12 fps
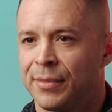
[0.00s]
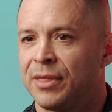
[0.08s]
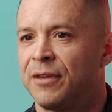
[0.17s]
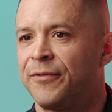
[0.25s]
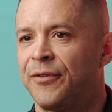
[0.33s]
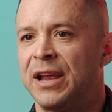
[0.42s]

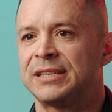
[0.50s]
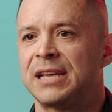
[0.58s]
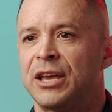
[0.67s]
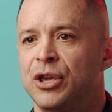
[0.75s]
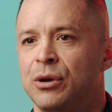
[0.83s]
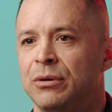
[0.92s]
The phrase I
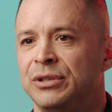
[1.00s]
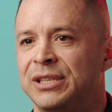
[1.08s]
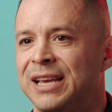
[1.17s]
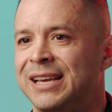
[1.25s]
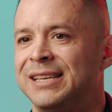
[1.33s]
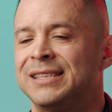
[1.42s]
use
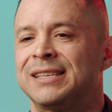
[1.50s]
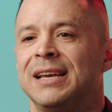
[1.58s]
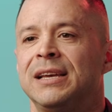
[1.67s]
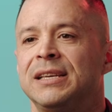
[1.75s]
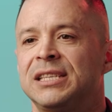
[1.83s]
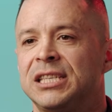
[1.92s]
is,
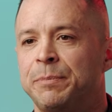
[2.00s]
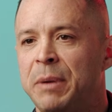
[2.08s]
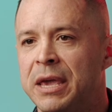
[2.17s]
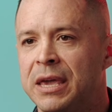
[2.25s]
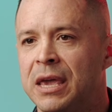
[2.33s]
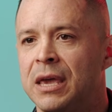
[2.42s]

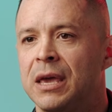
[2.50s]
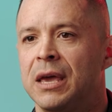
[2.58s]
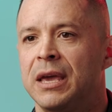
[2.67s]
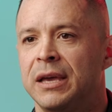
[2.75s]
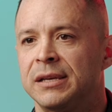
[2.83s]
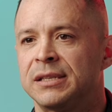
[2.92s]
speaking
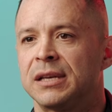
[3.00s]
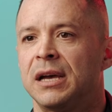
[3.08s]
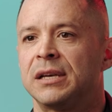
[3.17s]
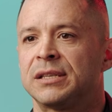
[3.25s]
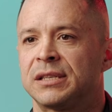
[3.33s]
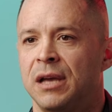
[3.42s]
is
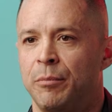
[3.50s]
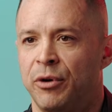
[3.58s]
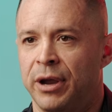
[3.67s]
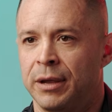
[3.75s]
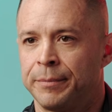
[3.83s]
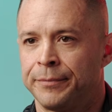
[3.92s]
a
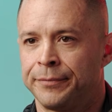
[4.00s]
summary.